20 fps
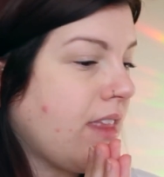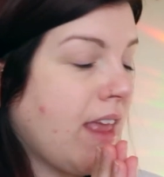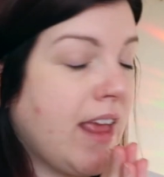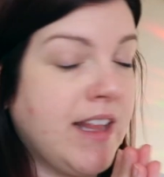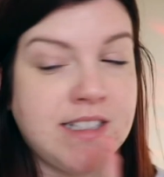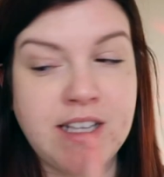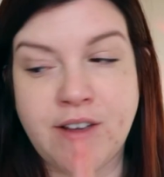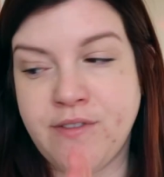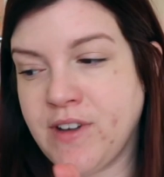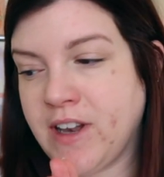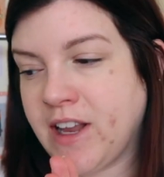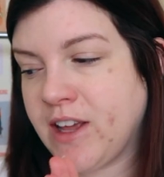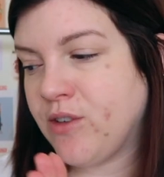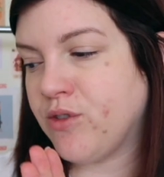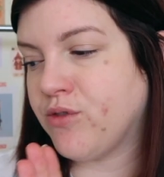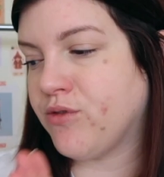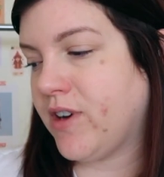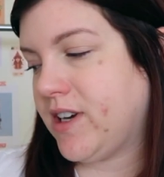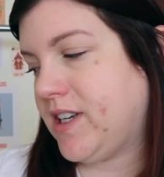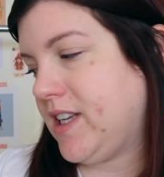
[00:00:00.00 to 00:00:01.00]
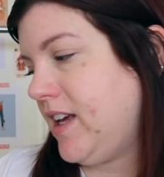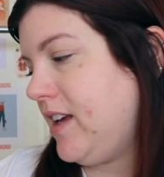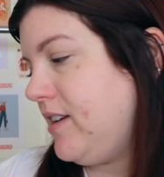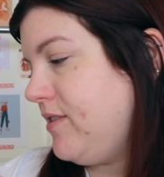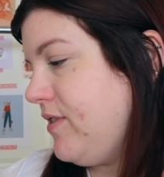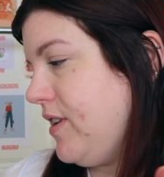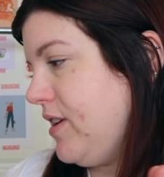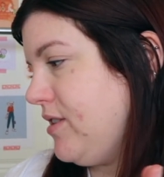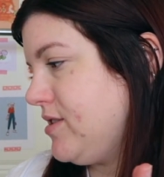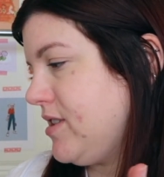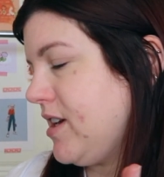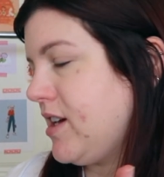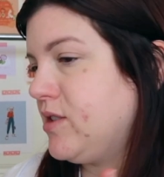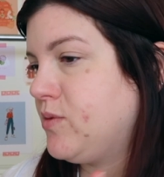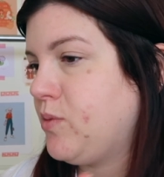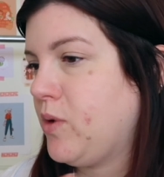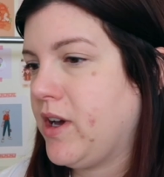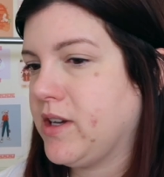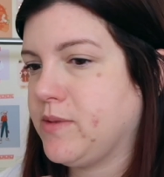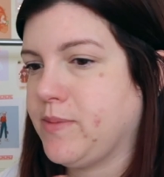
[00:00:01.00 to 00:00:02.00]
It definitely already feels like
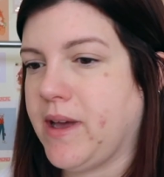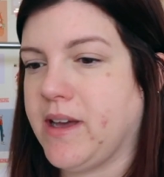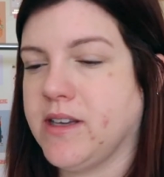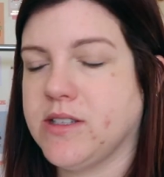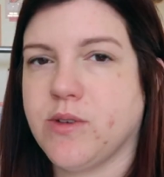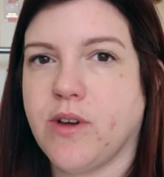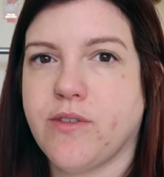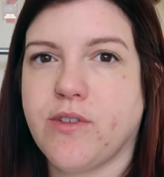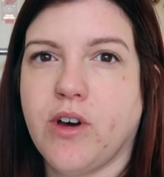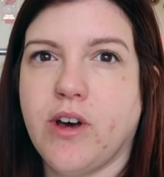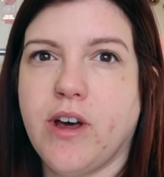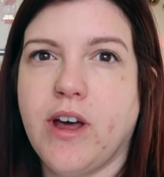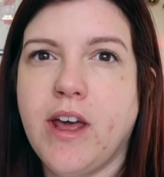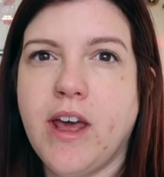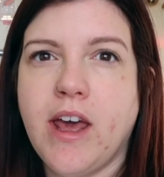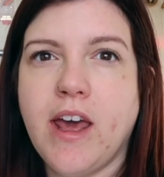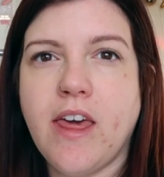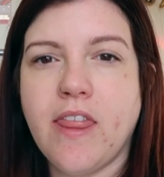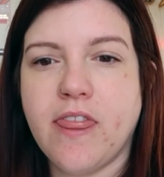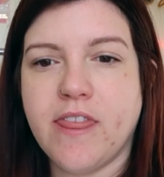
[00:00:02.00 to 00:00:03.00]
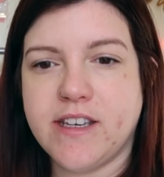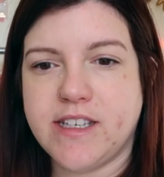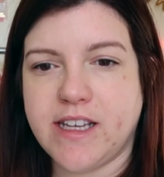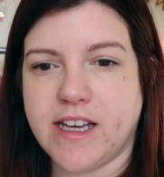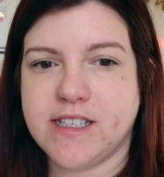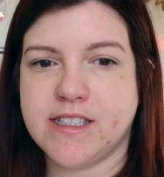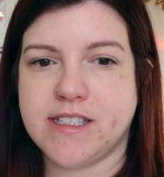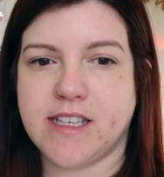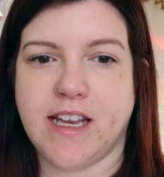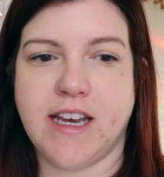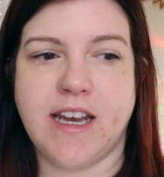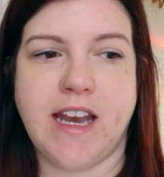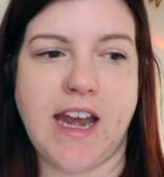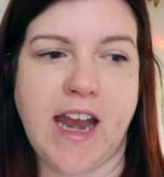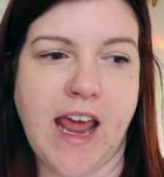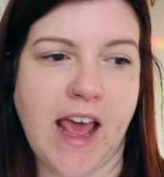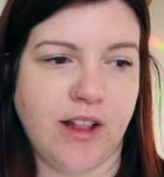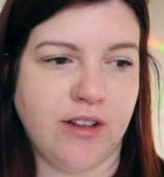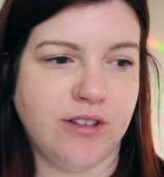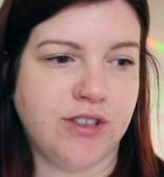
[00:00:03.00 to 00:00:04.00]
it's worked better. So I've got the desk in an
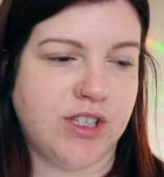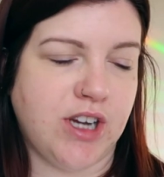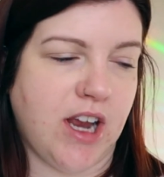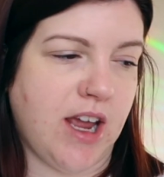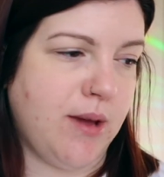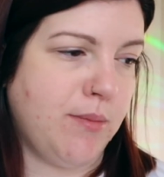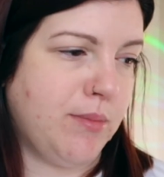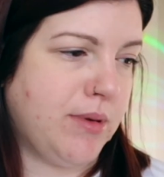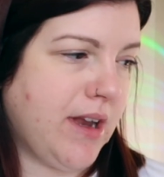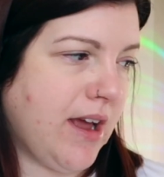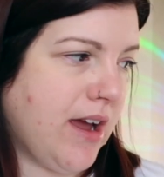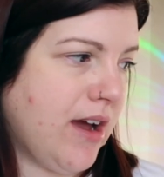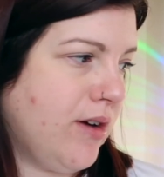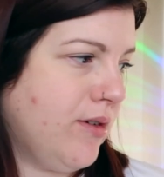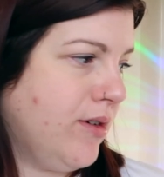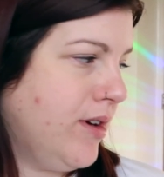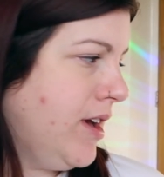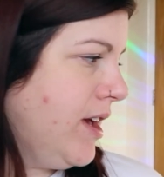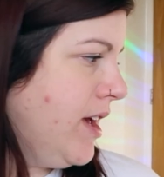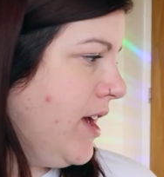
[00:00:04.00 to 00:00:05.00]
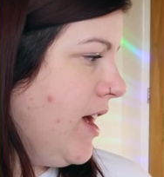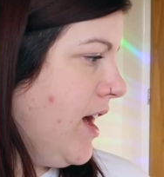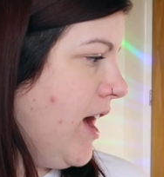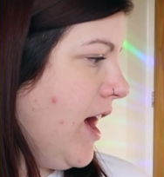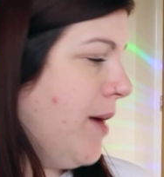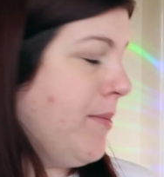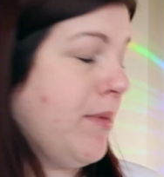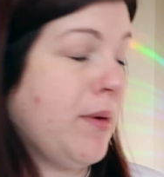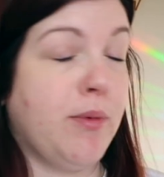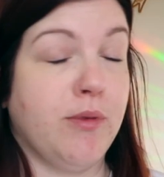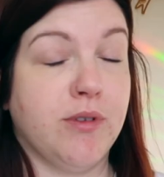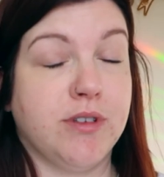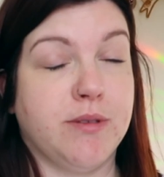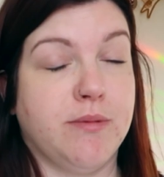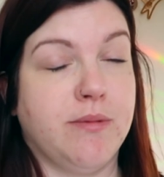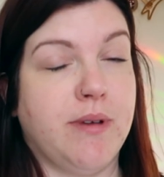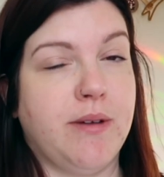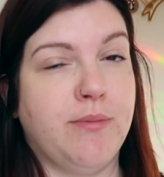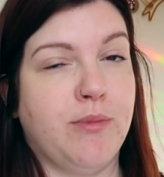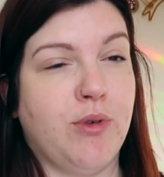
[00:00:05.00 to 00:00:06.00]
L shape now. I bought
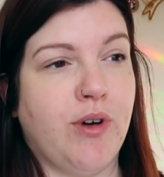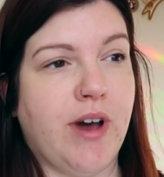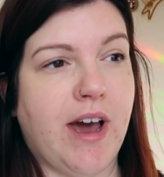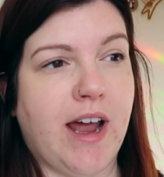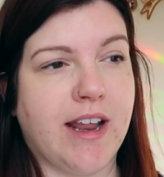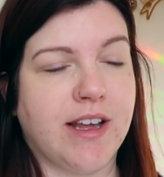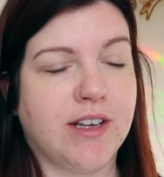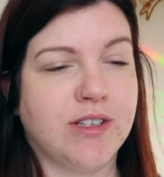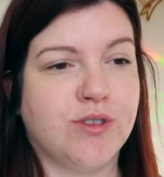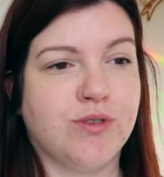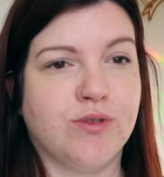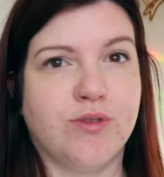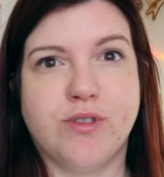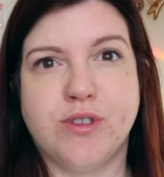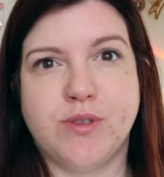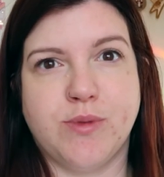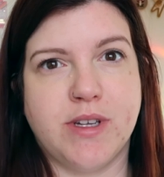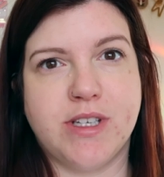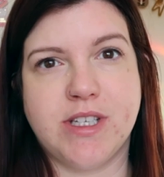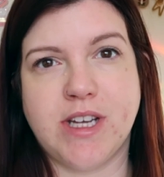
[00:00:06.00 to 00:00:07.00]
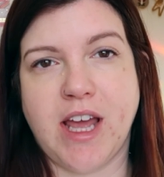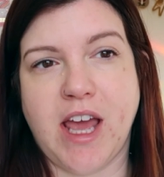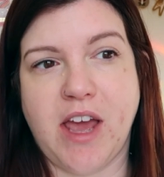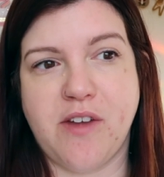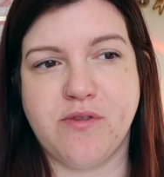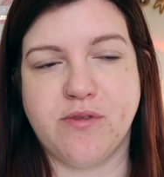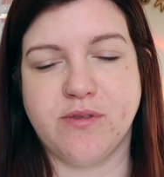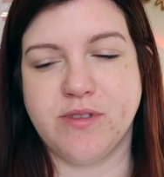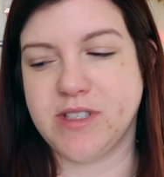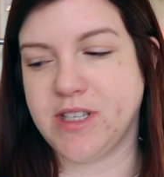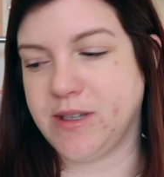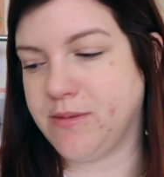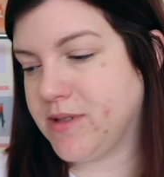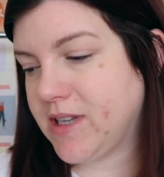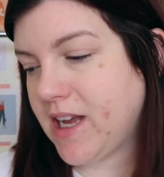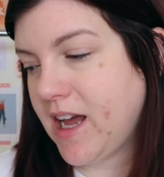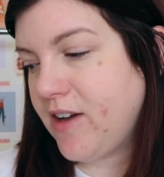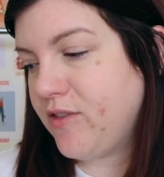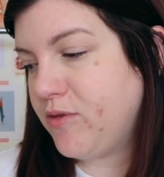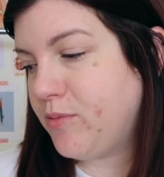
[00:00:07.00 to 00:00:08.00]
some more Alex drawers, which everyone seems
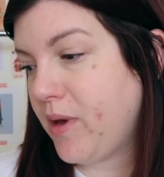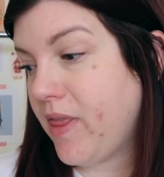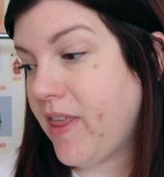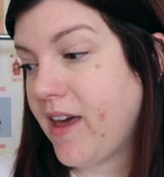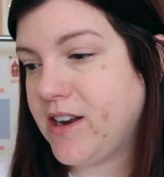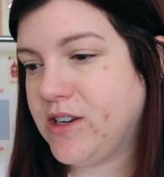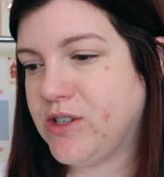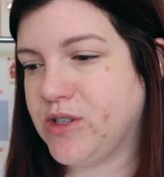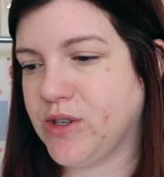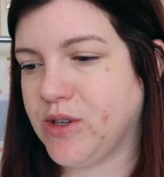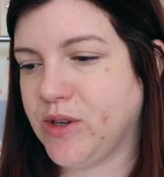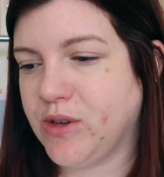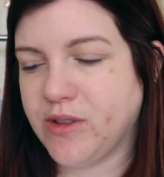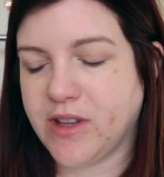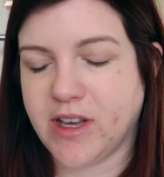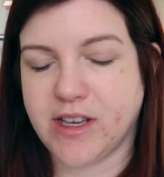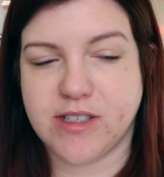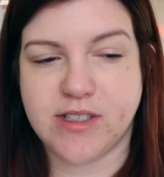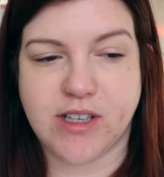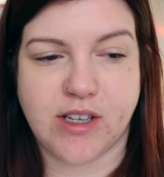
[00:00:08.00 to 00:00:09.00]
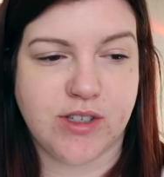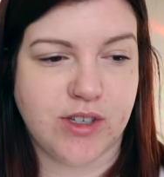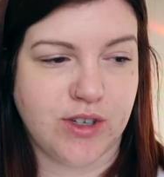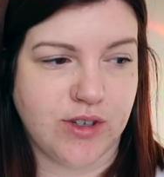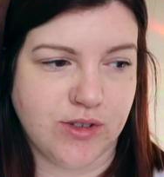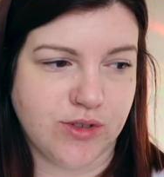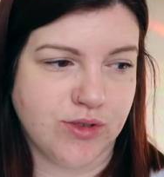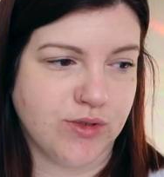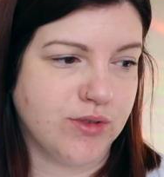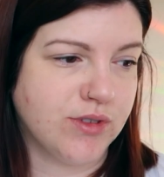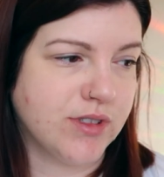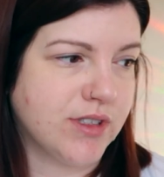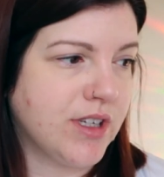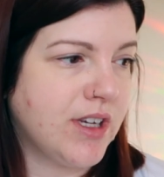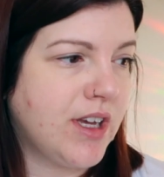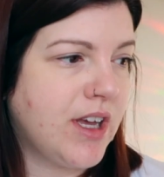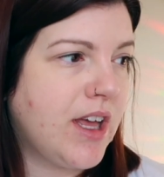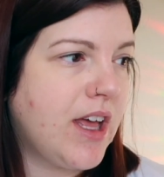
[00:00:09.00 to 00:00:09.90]
to have, but they're such good drawers.